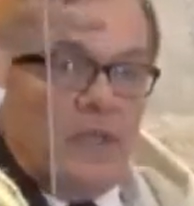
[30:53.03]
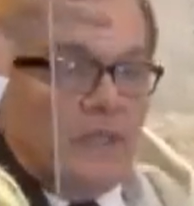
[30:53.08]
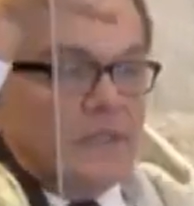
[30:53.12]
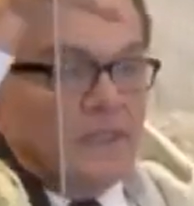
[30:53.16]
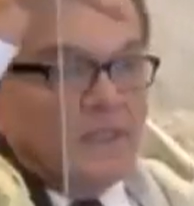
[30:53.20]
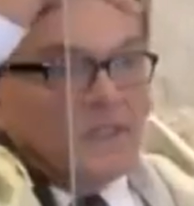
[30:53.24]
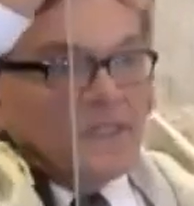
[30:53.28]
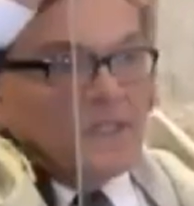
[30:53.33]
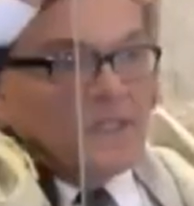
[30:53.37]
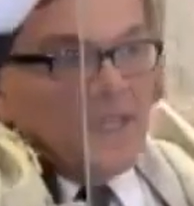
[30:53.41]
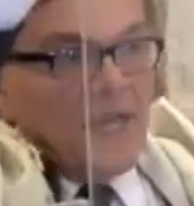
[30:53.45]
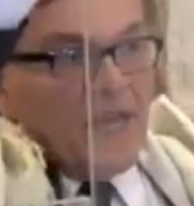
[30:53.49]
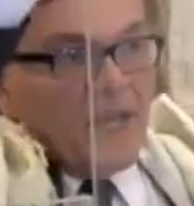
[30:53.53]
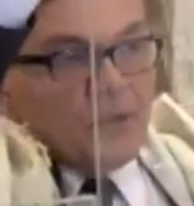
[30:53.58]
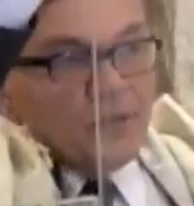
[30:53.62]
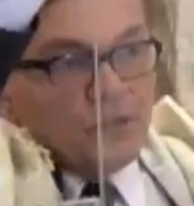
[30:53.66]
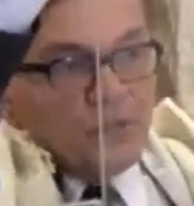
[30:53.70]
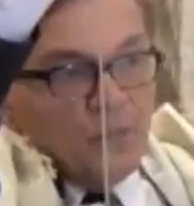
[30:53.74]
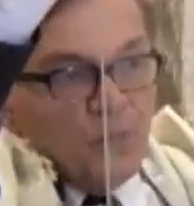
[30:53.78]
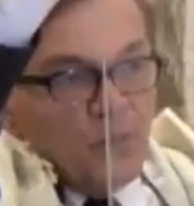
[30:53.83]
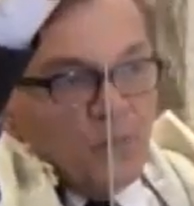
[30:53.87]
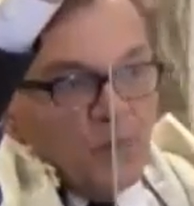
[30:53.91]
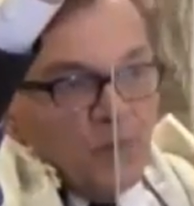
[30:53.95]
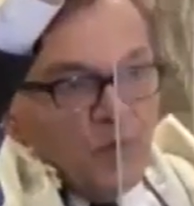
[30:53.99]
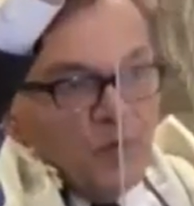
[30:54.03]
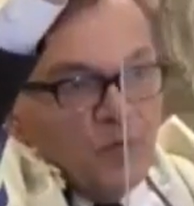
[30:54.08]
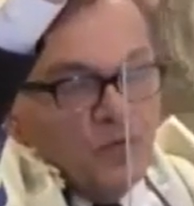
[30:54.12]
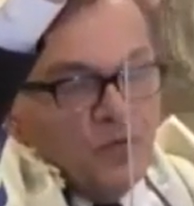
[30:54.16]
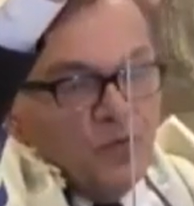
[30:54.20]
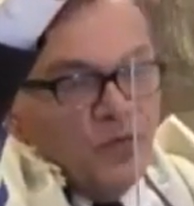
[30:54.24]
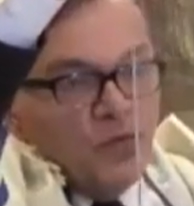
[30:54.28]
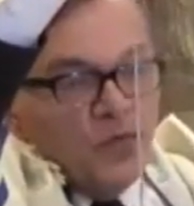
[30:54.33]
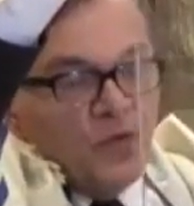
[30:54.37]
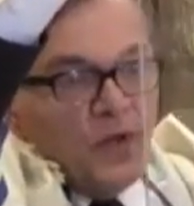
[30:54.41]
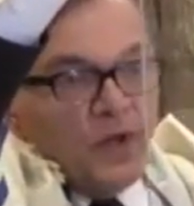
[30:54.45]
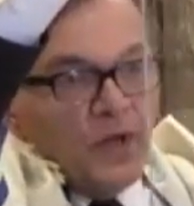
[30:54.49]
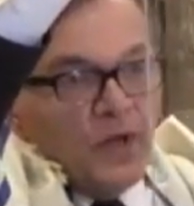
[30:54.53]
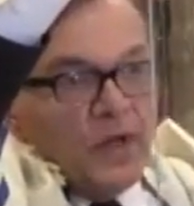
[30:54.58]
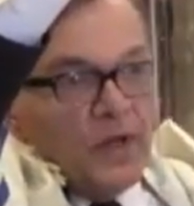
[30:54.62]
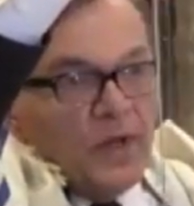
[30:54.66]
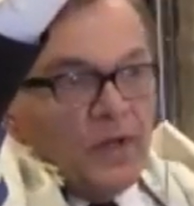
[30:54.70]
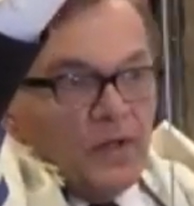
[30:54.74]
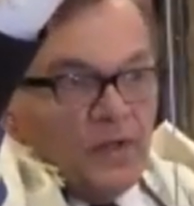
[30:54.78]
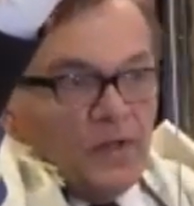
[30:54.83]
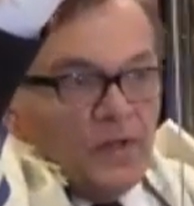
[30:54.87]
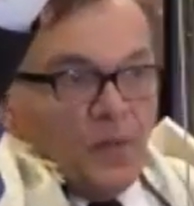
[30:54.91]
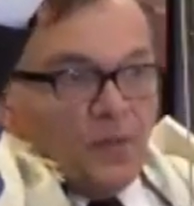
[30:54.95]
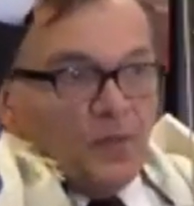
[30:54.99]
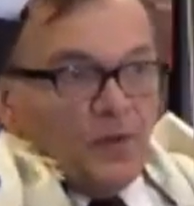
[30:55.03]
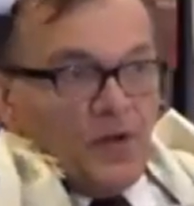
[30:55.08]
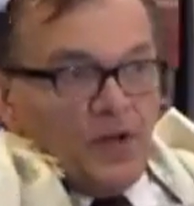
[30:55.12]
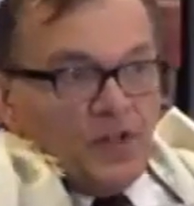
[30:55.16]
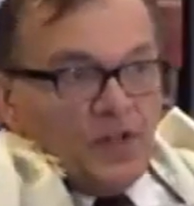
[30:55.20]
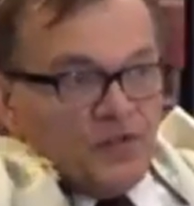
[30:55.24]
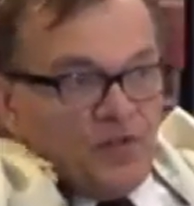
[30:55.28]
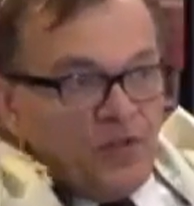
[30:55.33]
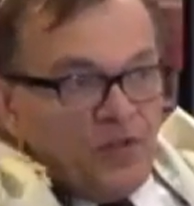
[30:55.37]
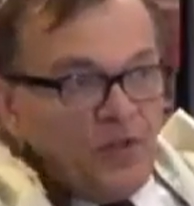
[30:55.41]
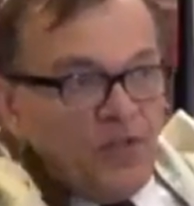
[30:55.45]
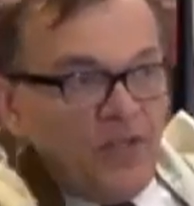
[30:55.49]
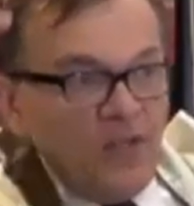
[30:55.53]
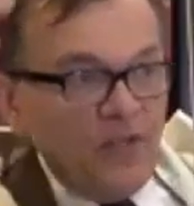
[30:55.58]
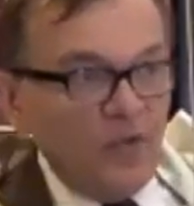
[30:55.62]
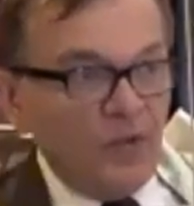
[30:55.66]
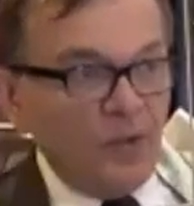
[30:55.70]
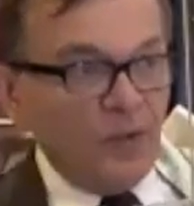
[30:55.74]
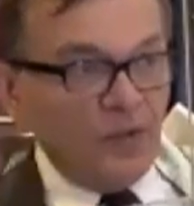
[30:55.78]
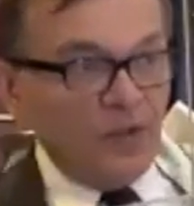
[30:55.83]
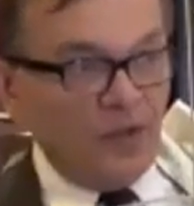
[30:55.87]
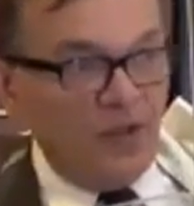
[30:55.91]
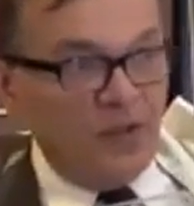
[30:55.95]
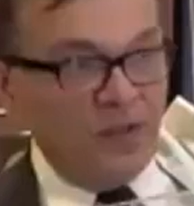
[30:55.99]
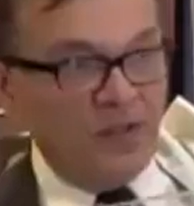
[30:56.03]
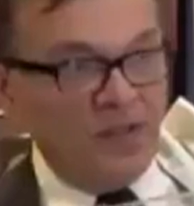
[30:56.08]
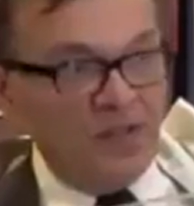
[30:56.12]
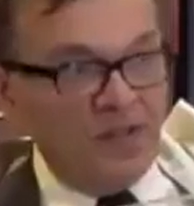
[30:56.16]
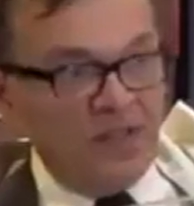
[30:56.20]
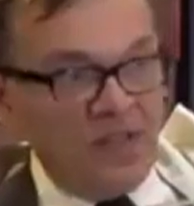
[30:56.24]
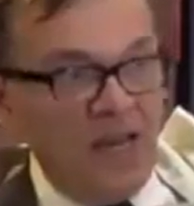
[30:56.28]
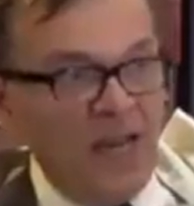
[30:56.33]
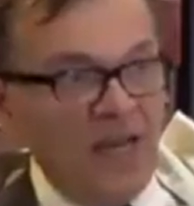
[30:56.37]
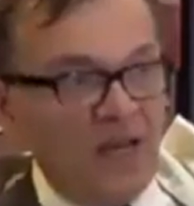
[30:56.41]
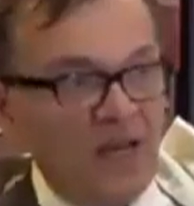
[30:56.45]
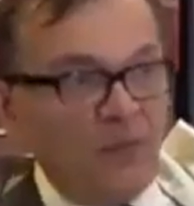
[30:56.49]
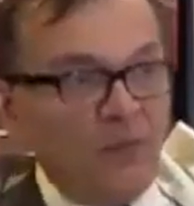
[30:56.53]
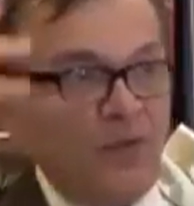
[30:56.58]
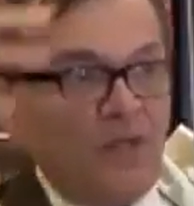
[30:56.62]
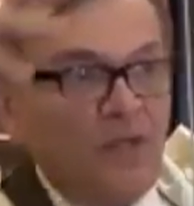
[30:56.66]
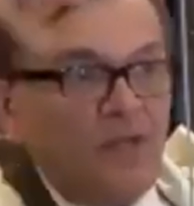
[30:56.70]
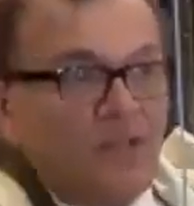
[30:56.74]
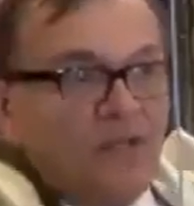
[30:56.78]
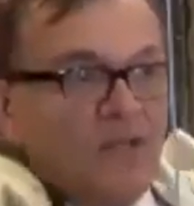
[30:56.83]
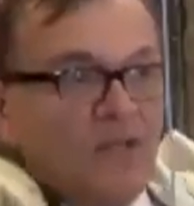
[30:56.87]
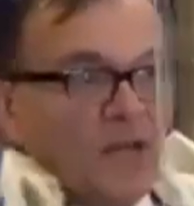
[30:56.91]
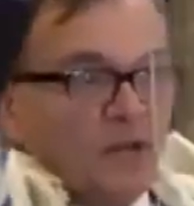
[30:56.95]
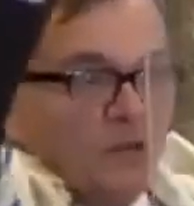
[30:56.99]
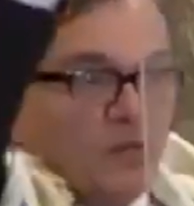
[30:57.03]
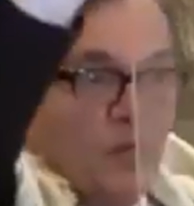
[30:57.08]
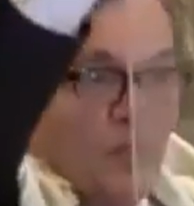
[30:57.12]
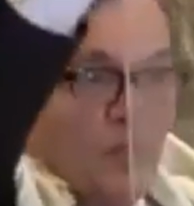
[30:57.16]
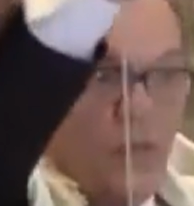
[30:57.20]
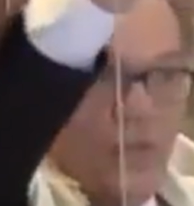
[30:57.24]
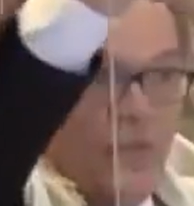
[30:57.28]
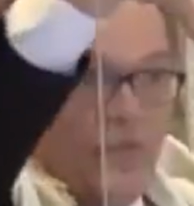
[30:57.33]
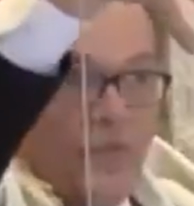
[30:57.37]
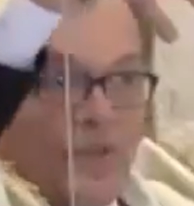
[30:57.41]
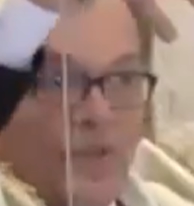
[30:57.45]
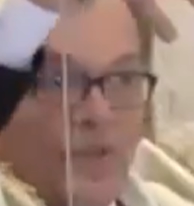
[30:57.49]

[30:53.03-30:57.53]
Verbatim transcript: did not remove the prayers for the return to Zion. We did not remove the